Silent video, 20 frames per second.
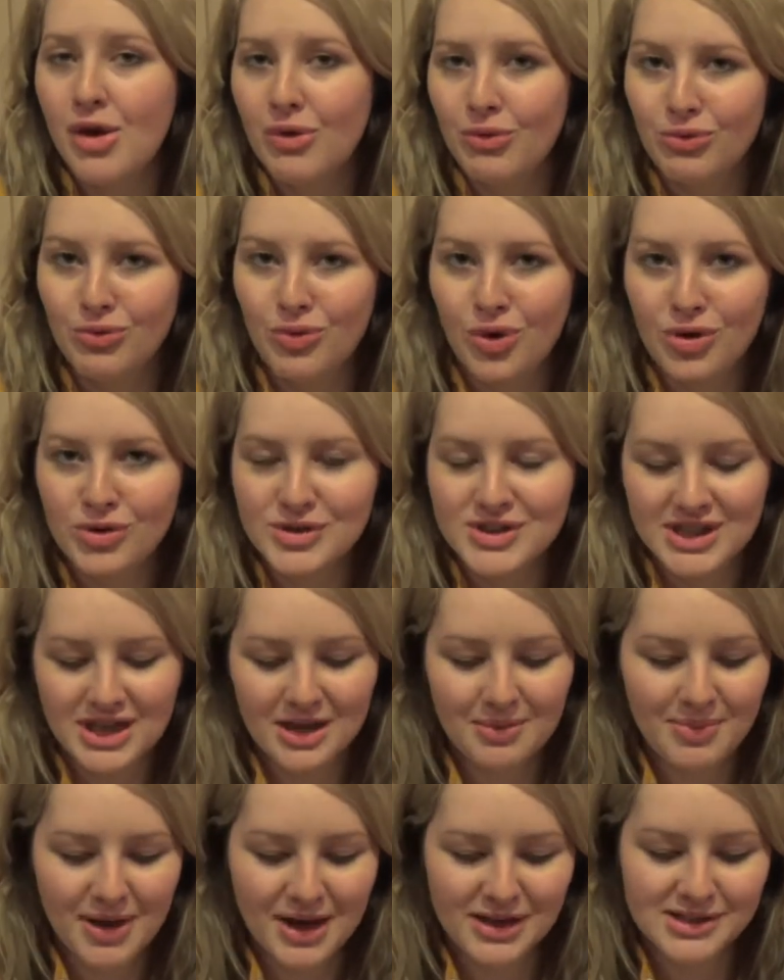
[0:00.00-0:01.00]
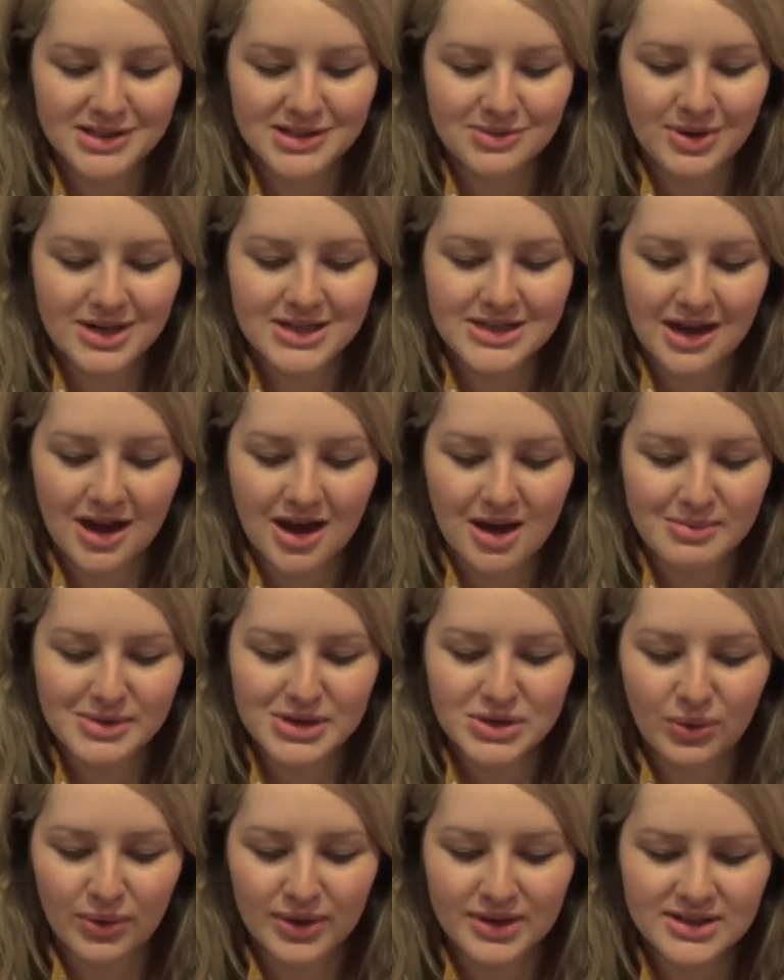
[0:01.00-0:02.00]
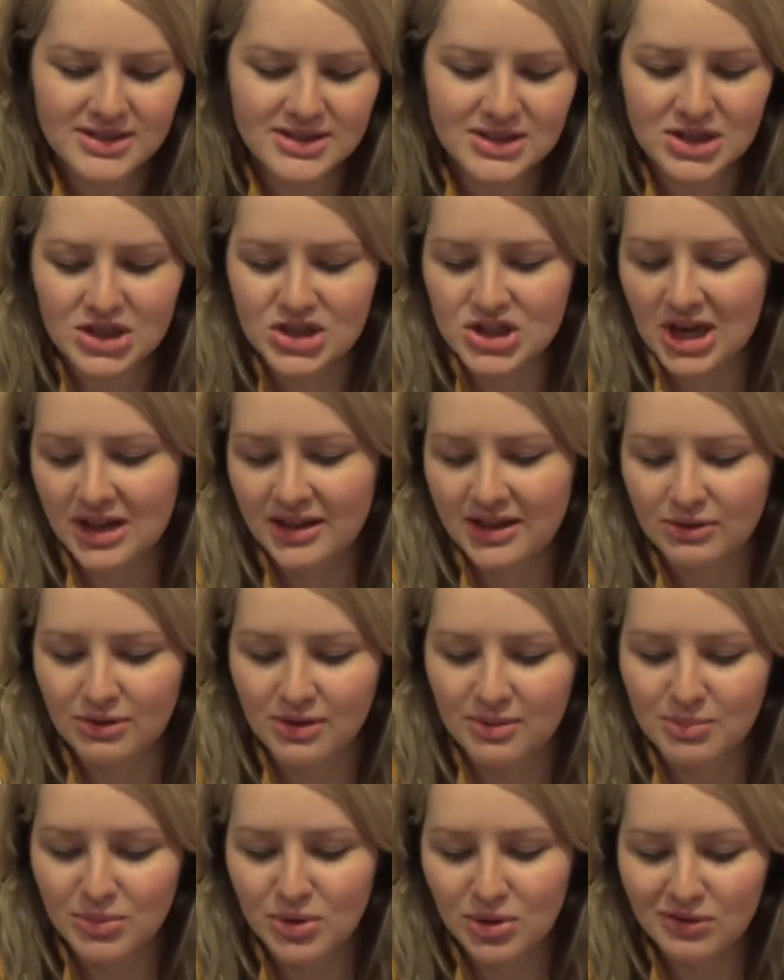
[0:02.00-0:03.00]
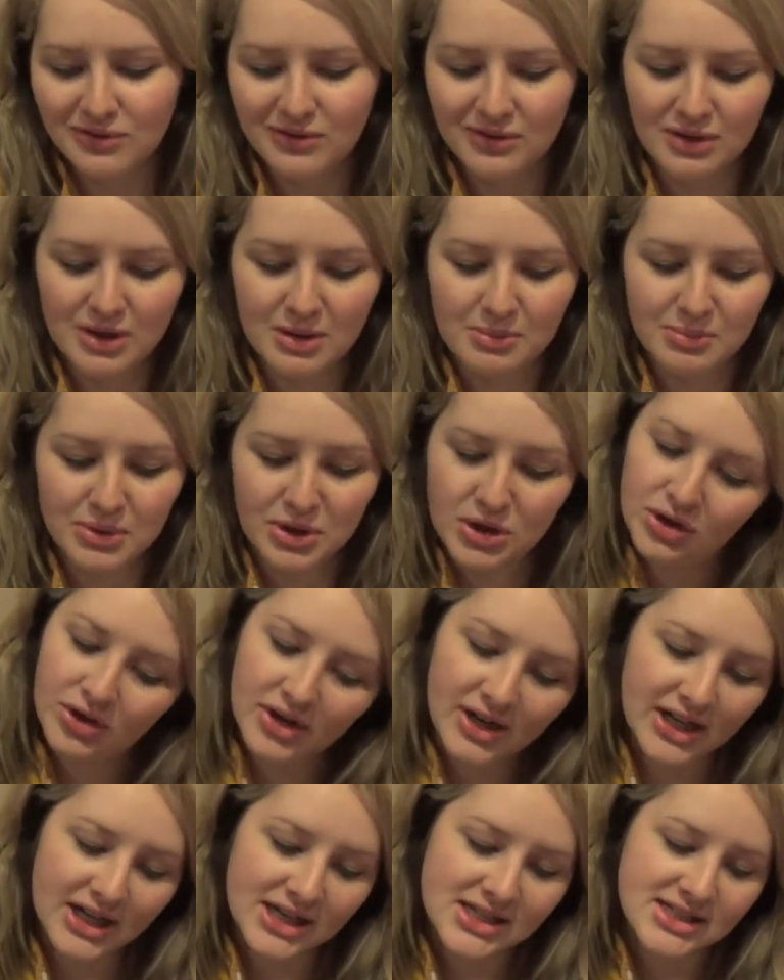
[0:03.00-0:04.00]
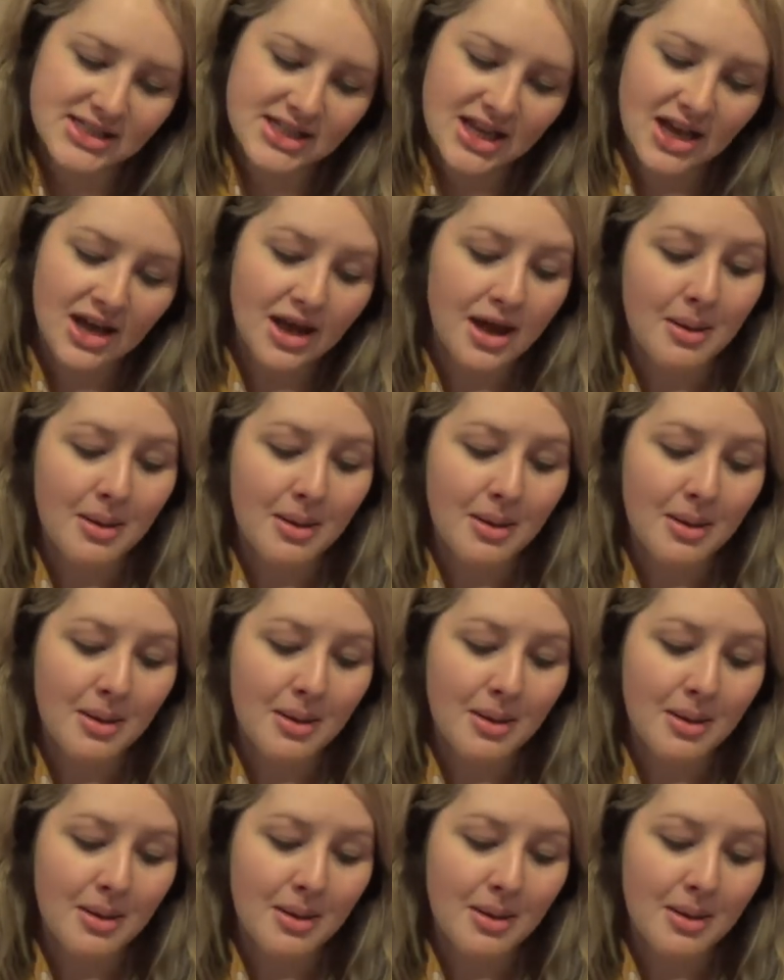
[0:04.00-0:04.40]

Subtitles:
rose hip and sweet almond oils to gently remove impurities,